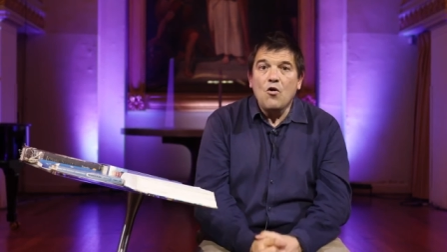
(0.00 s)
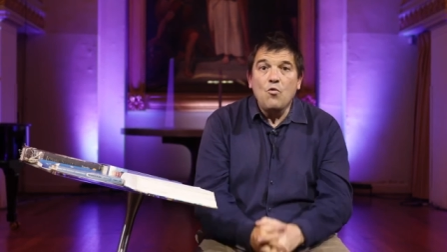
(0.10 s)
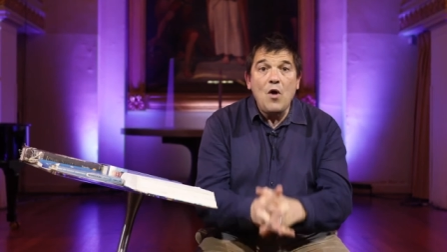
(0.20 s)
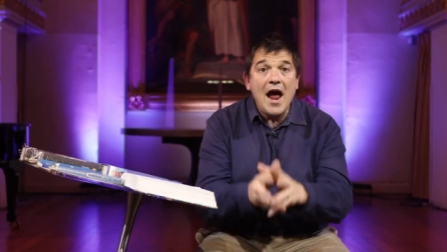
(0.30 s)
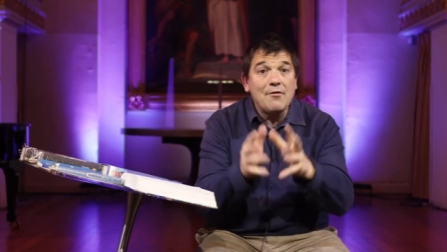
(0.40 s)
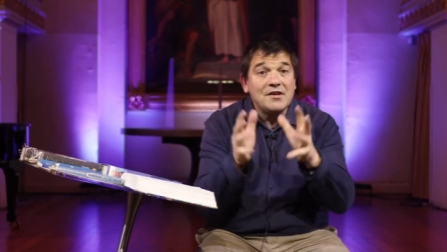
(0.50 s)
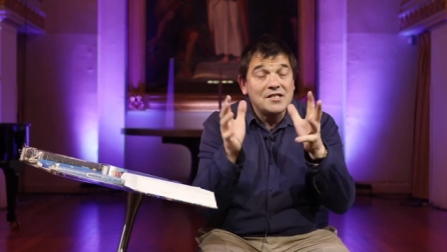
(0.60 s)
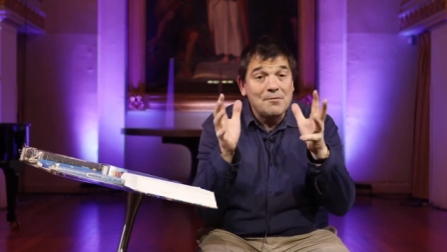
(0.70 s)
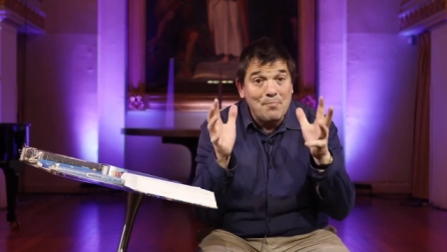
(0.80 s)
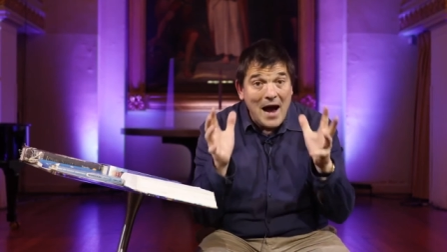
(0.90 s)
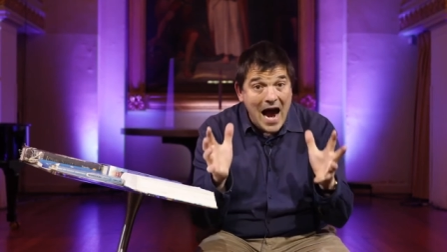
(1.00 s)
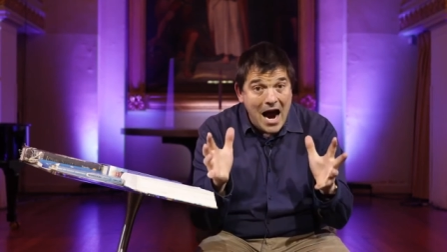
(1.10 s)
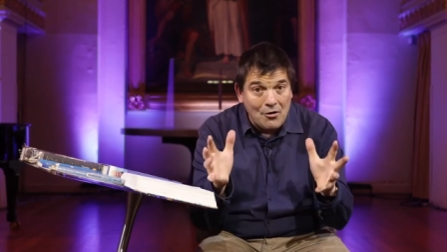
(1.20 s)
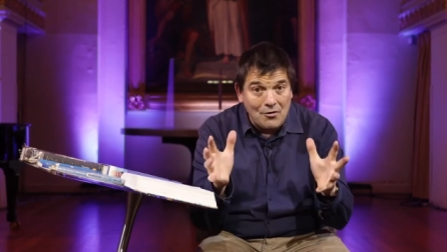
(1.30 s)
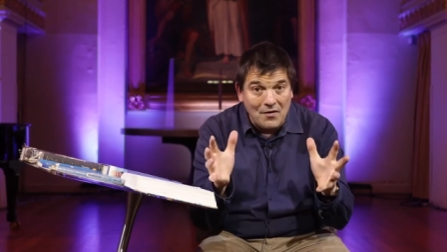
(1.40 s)
Where is the
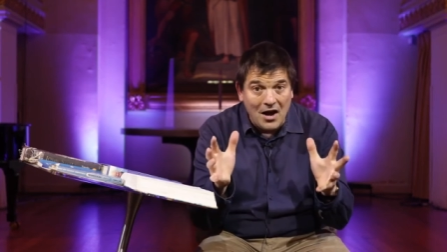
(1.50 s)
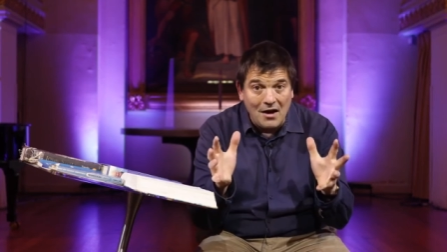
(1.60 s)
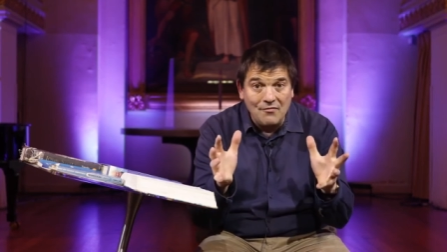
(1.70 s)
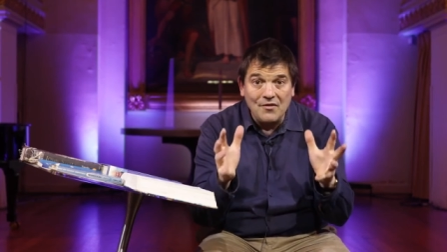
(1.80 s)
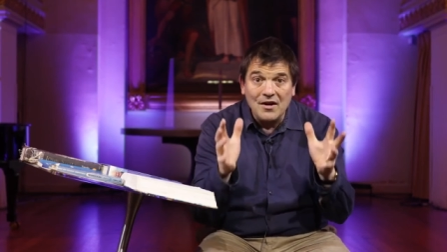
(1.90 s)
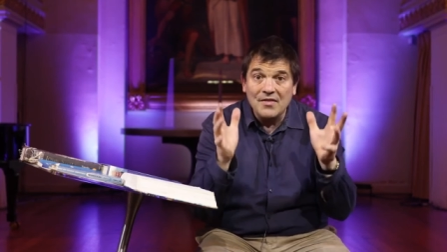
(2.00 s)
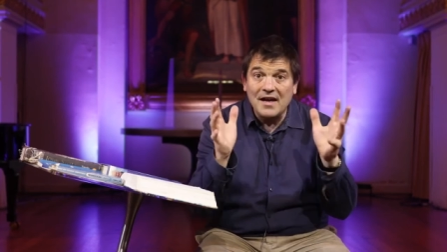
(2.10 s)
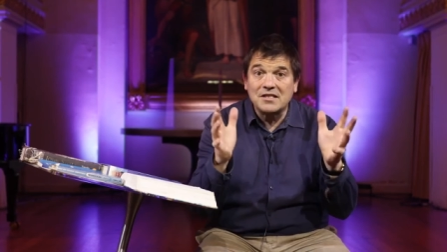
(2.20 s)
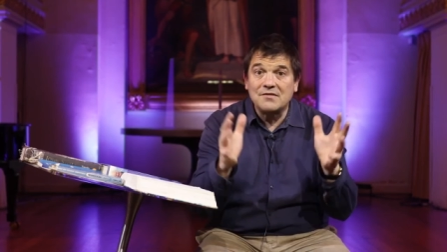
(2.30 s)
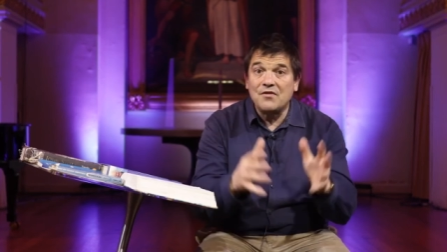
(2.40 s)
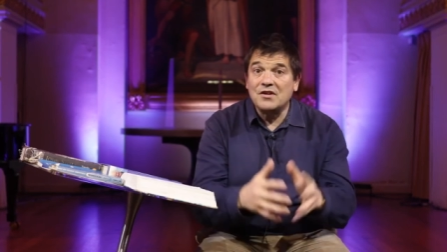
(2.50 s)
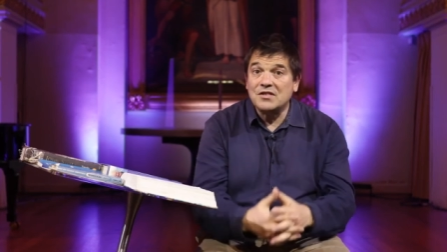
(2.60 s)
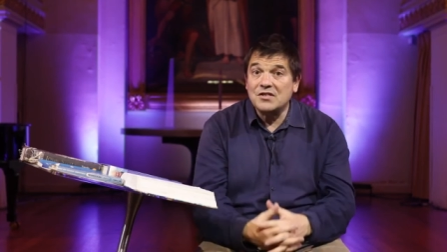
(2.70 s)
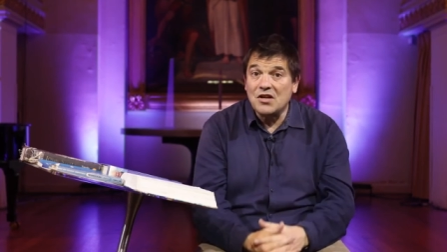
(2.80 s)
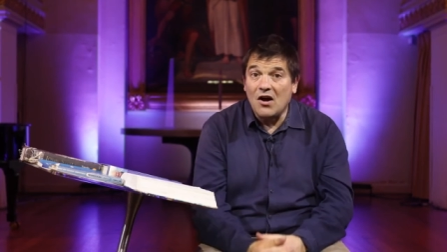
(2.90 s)
power of love? That's
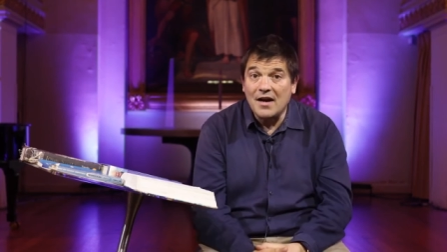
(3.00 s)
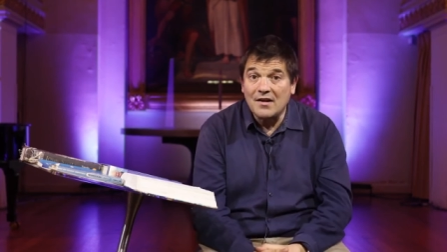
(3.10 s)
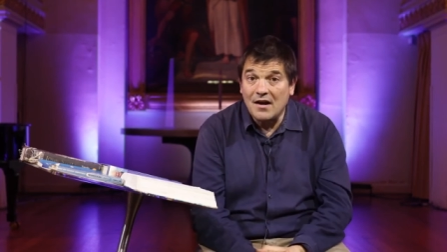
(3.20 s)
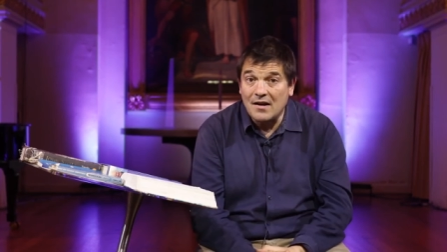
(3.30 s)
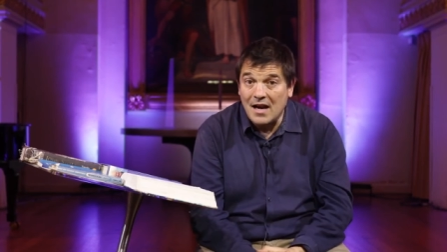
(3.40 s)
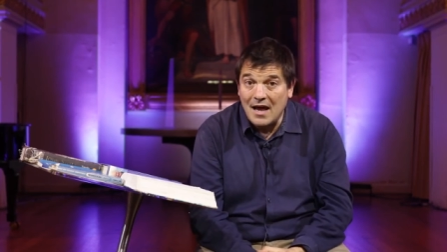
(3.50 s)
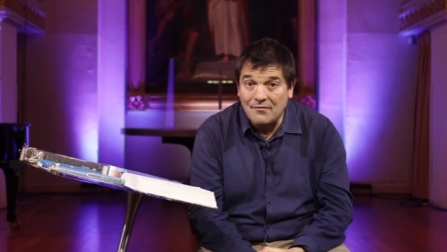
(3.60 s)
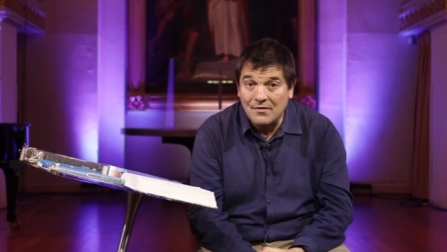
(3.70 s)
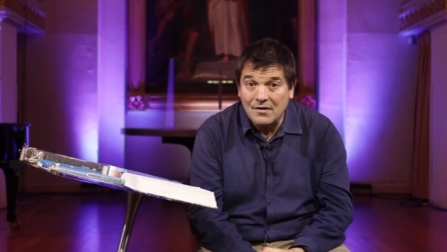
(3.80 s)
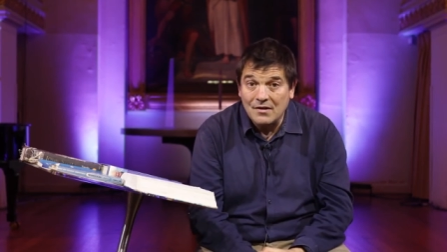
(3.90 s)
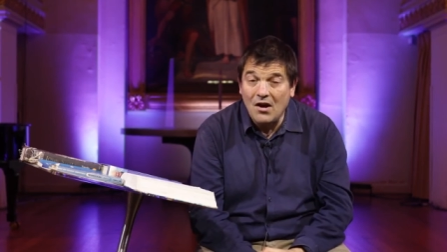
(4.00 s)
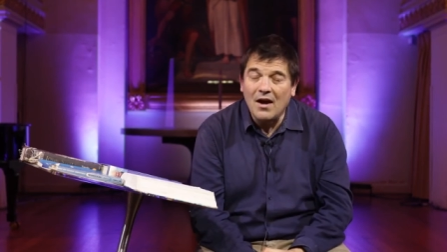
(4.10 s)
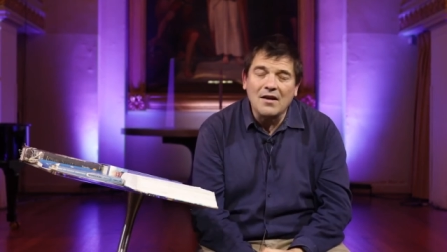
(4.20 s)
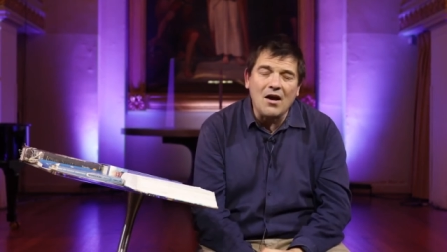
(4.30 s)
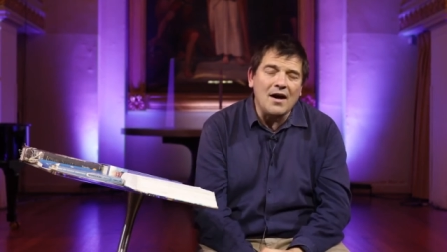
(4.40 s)
verses nine and eleven,
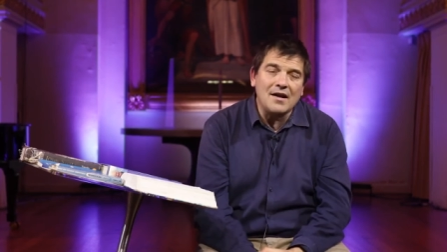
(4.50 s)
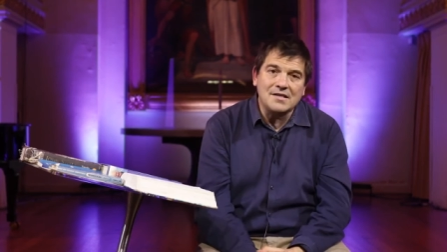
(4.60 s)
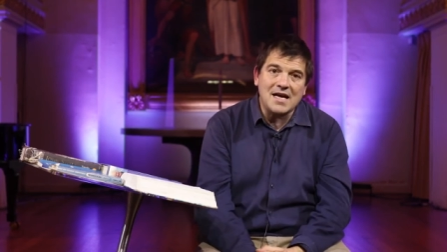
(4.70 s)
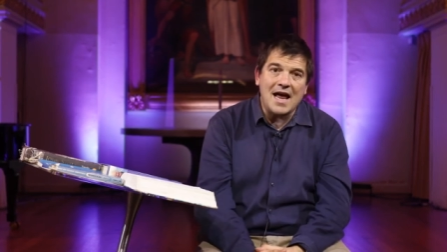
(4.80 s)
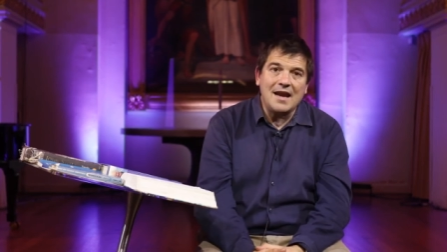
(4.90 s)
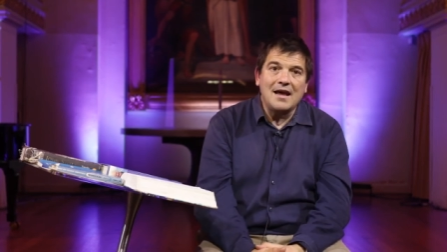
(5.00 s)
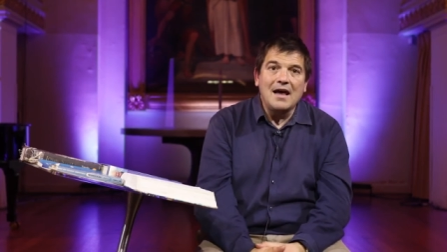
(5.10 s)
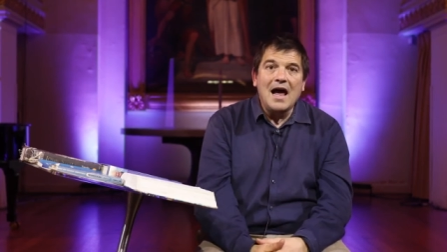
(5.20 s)
nine and ten.